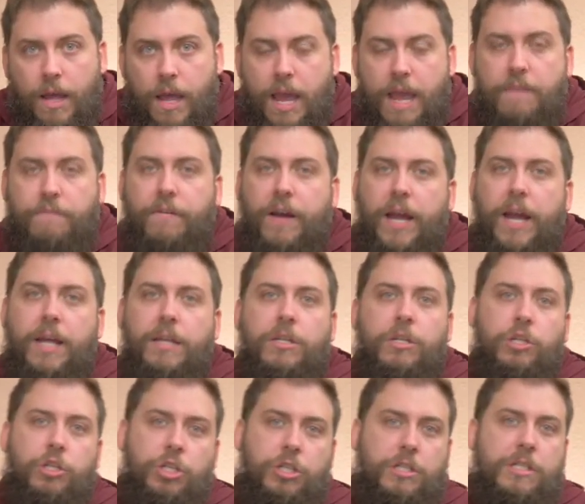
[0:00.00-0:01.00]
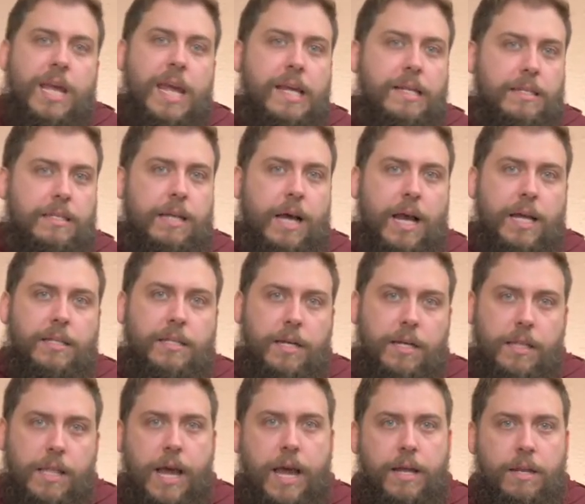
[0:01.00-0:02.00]
If I had to take sides
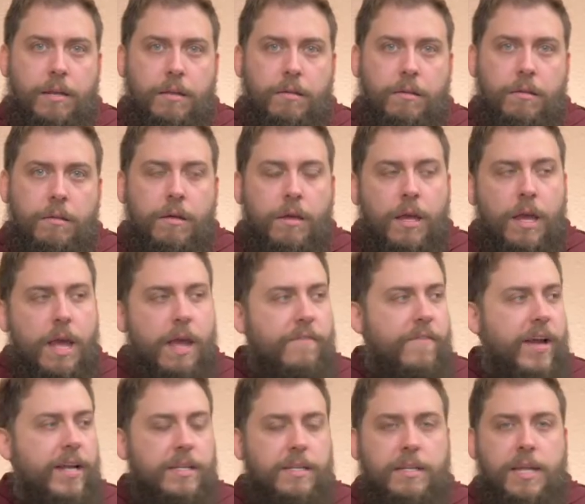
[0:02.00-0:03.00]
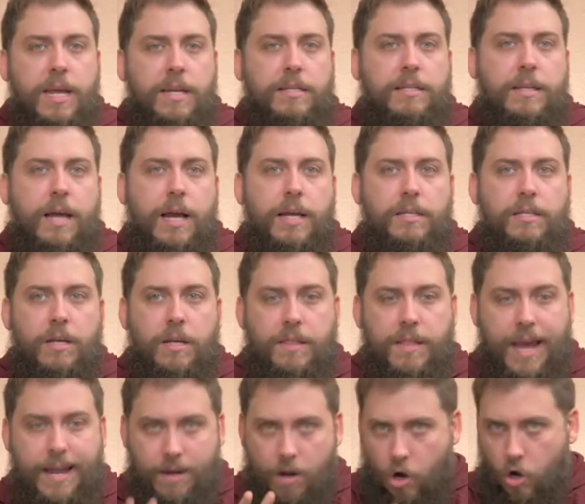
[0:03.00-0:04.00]
on that, if I had to take sides on
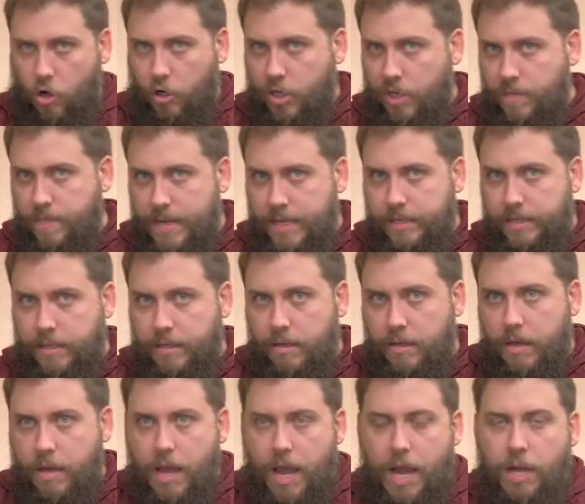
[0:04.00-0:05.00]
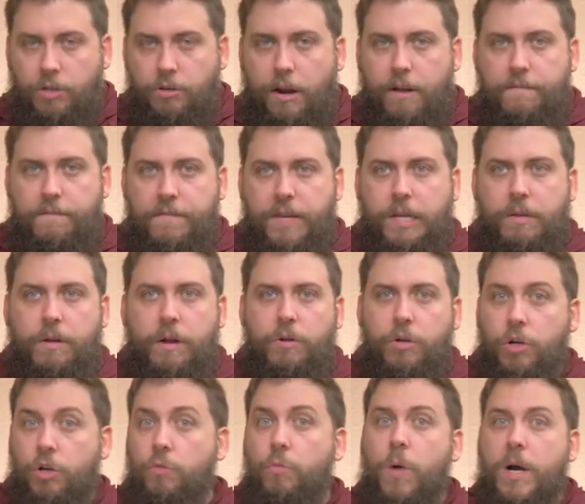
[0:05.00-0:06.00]
that argument and try to figure out
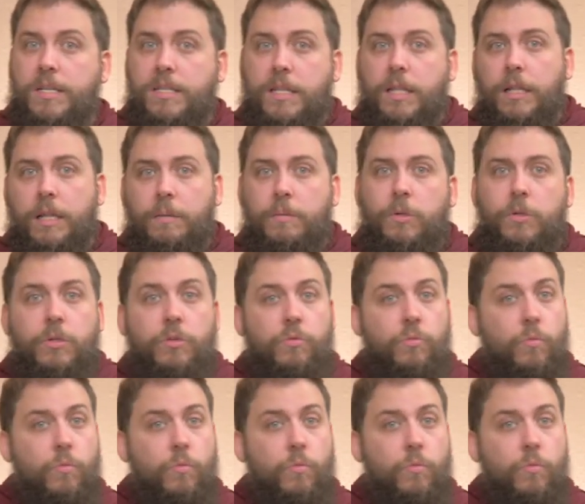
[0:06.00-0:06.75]
who was the liberal and who